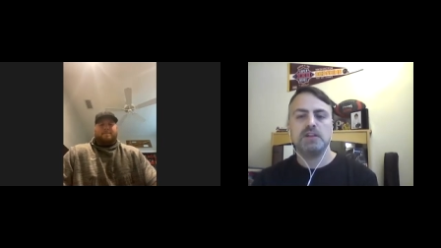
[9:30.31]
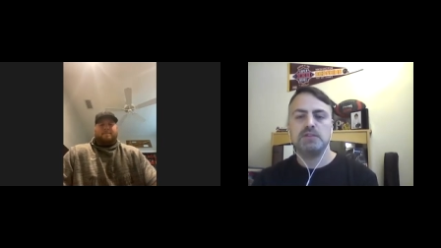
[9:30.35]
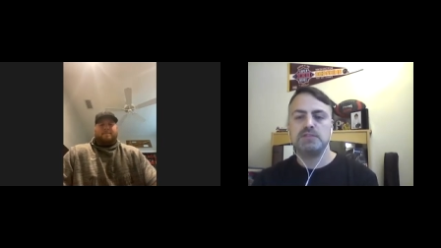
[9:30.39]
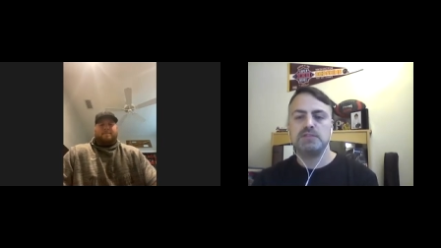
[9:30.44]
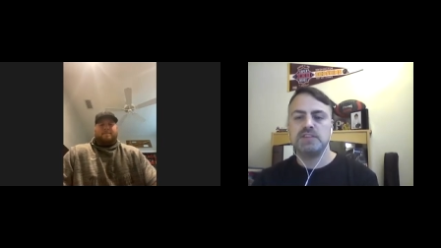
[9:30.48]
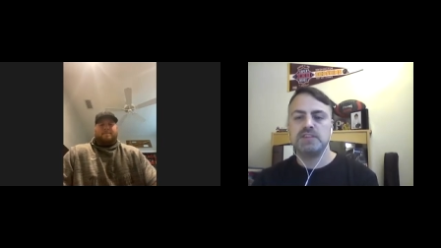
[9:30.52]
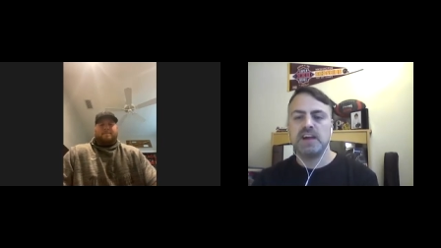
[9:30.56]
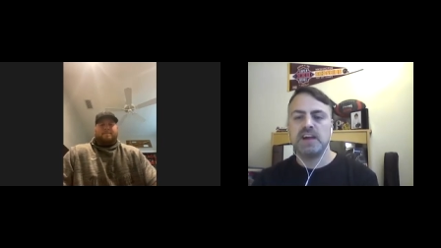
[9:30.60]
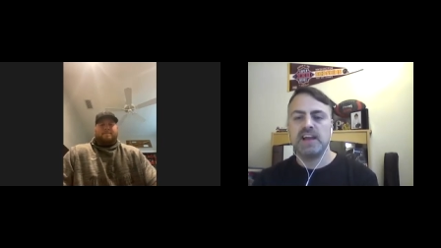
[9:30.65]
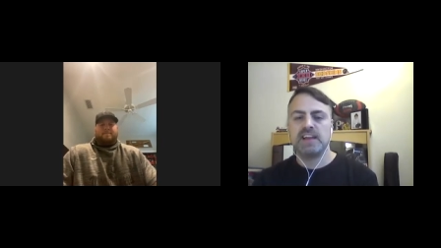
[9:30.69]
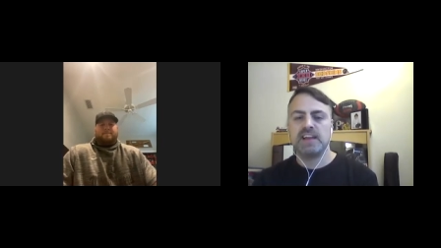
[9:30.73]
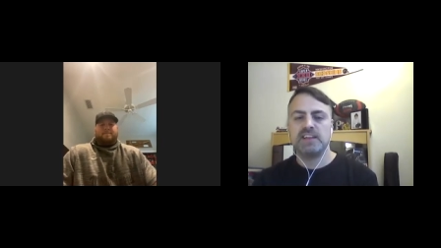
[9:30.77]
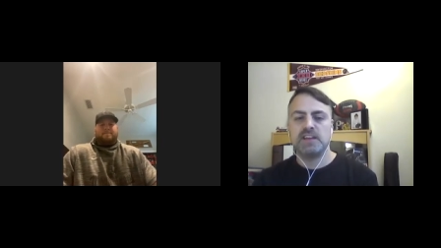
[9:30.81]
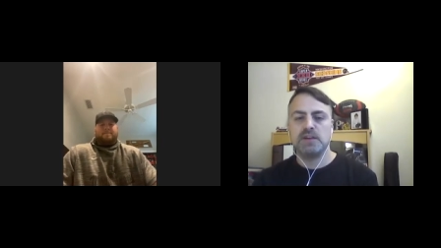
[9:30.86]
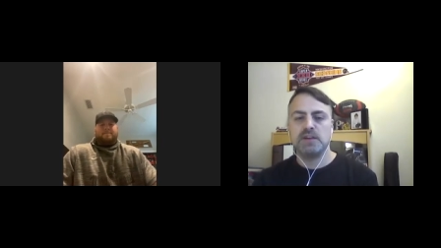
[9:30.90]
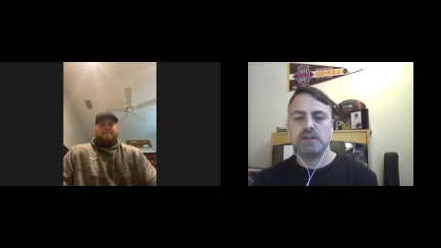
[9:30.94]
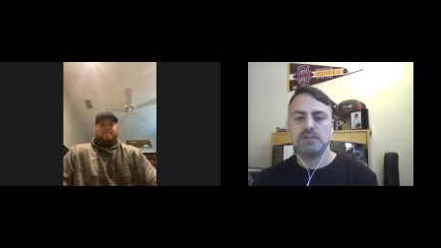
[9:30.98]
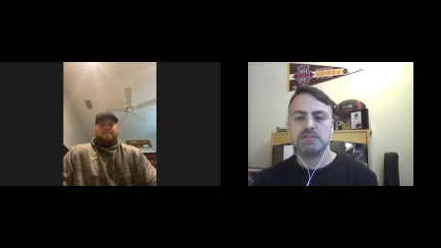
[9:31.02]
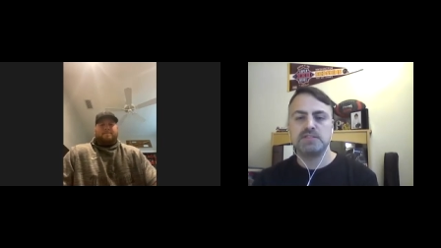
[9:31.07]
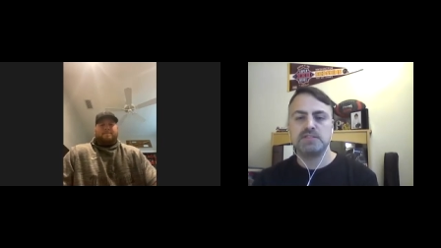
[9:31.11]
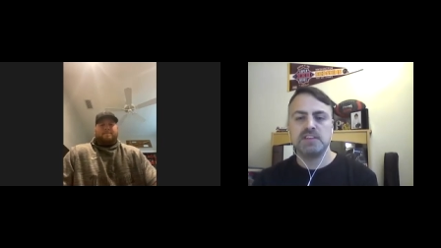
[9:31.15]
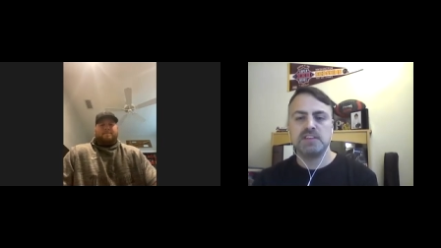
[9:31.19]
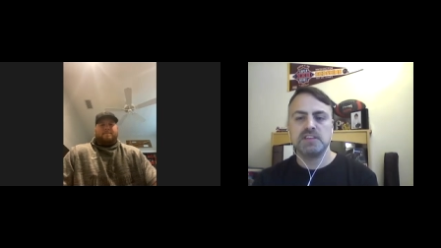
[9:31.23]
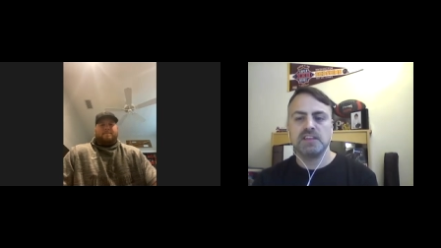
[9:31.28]

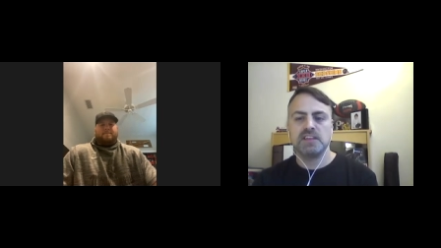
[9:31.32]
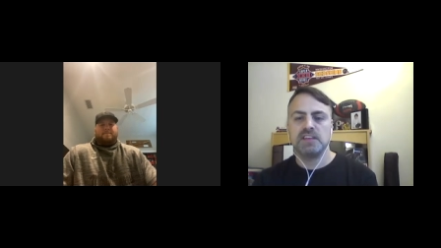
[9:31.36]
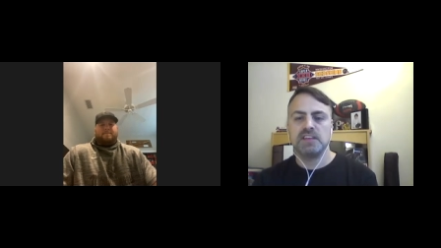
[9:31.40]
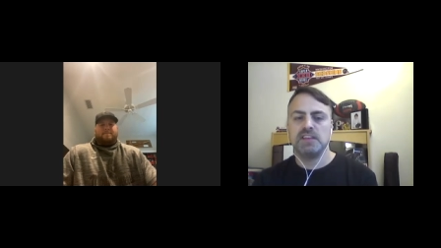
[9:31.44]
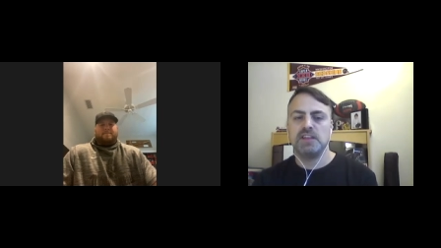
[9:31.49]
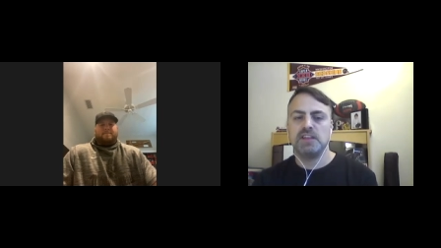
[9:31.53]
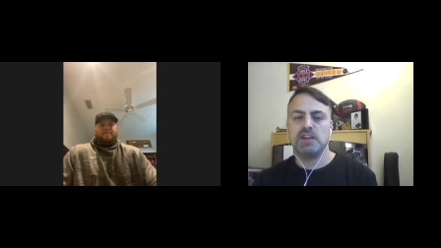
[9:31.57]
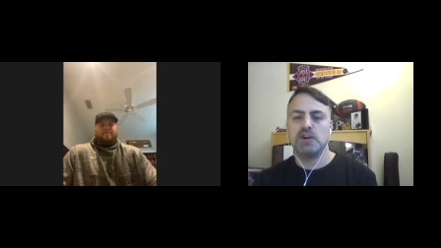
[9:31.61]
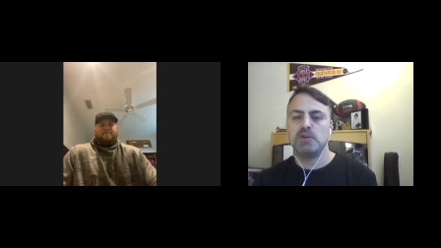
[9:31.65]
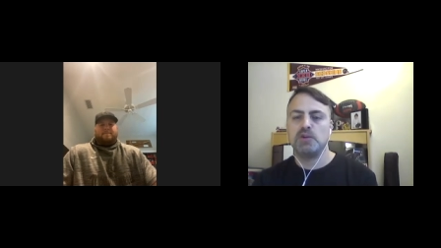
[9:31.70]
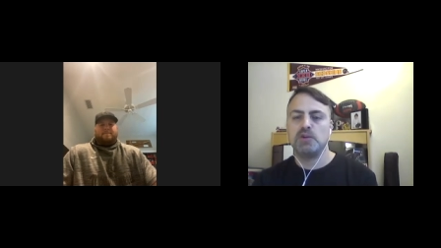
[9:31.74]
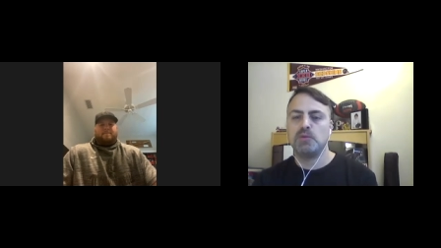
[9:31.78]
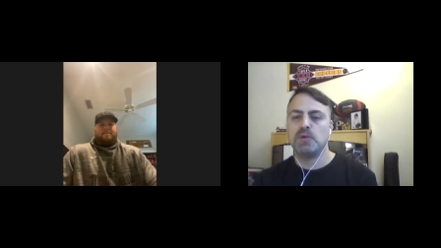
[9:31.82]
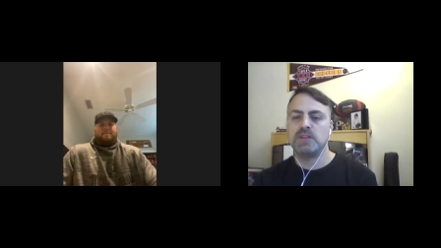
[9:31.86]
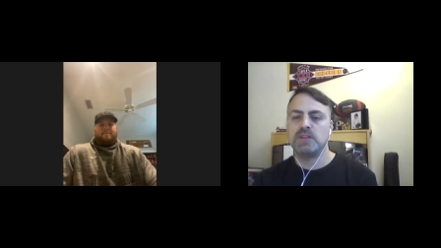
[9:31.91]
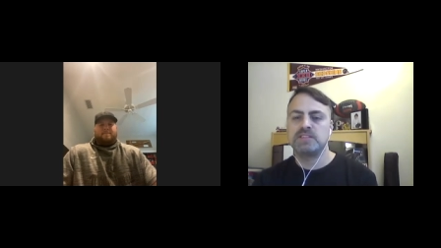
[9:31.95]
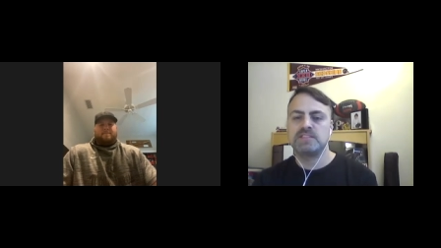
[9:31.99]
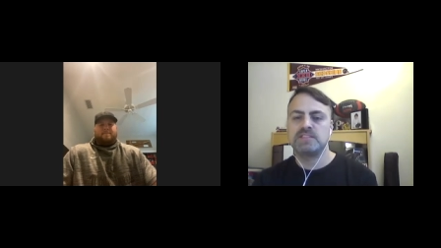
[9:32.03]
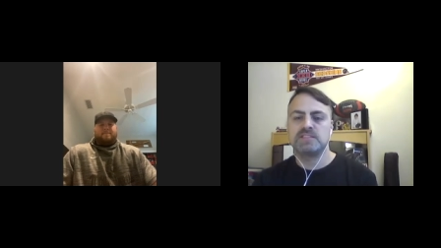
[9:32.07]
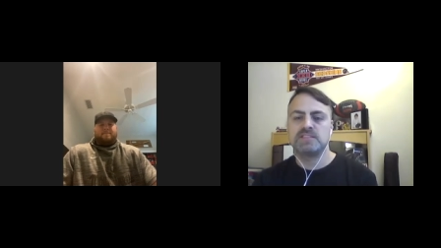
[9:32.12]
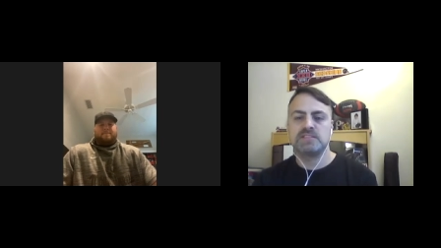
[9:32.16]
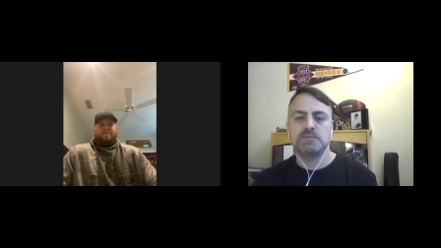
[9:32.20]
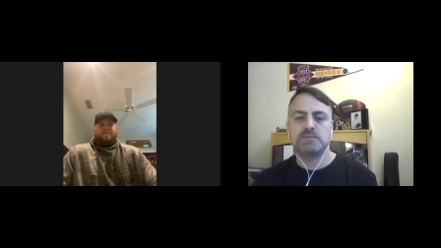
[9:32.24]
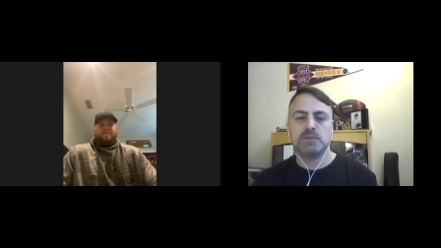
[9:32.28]
diagnosing,
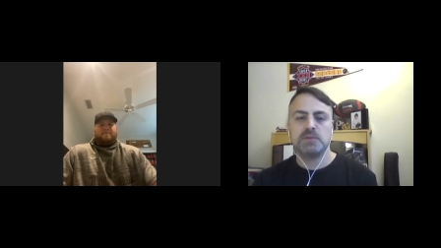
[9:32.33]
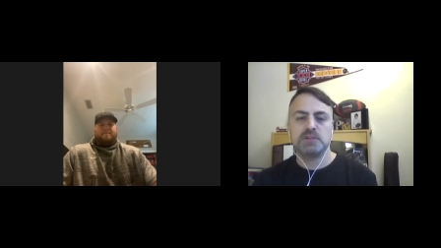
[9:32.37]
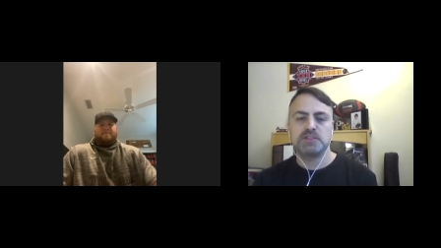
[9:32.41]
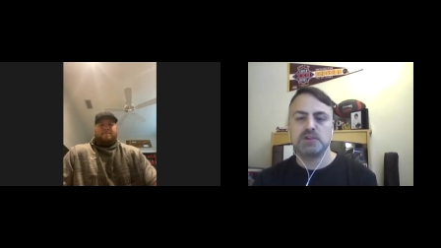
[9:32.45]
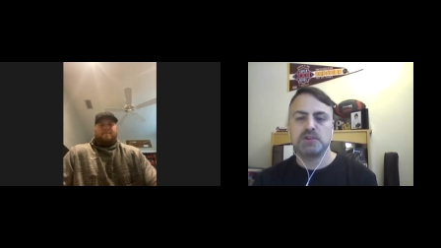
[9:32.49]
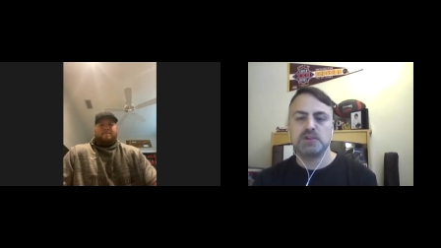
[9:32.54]
what's